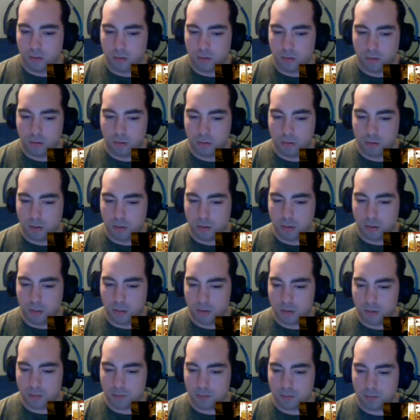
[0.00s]
to
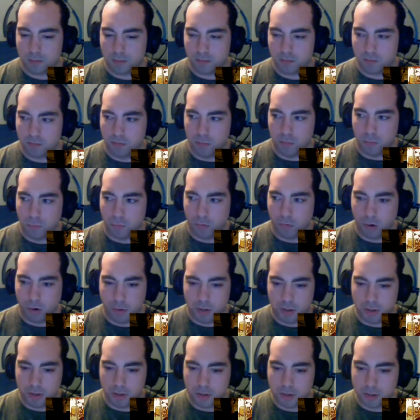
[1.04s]
these
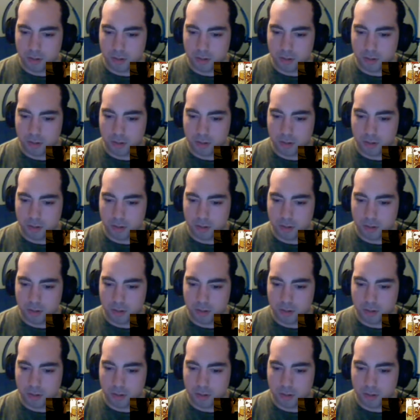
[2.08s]
ruins.